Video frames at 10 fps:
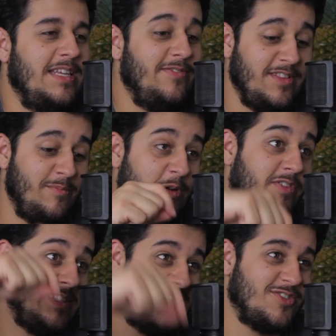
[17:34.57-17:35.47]
Even in the middle
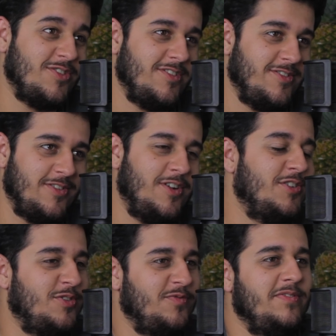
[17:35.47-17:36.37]
of a desert, you're
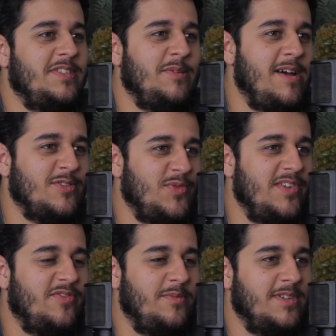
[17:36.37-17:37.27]
115 miles away
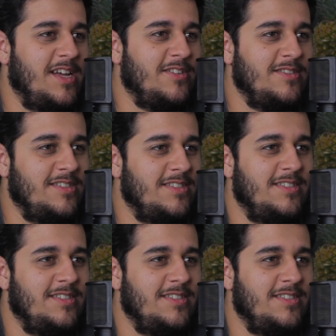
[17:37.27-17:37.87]
from McDonald's.